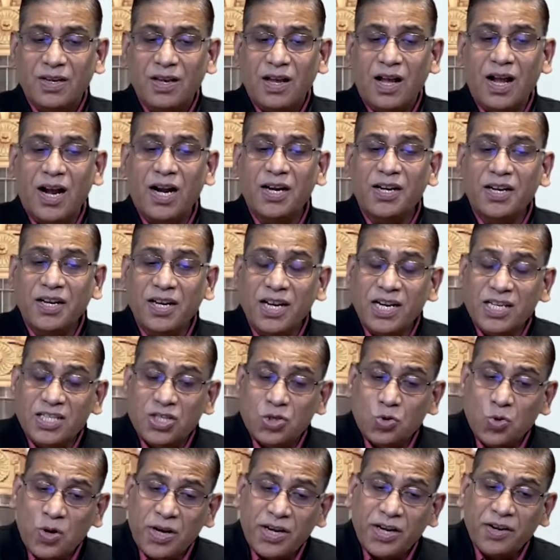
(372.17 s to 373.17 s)

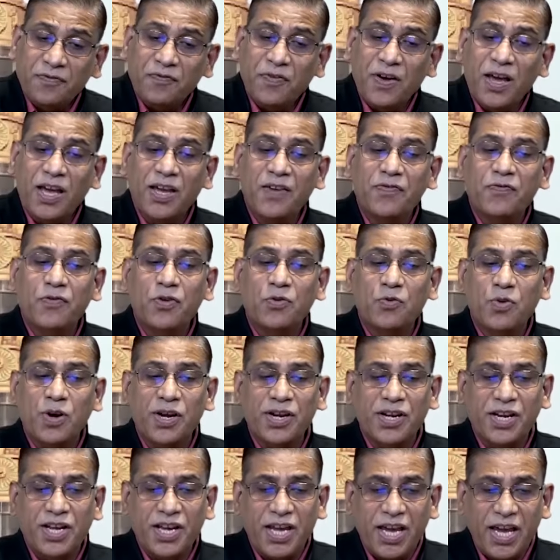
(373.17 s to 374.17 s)
Articles 25 to
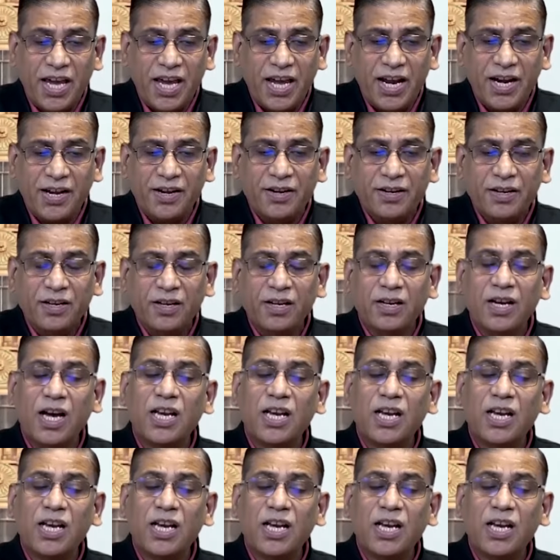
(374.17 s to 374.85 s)
28,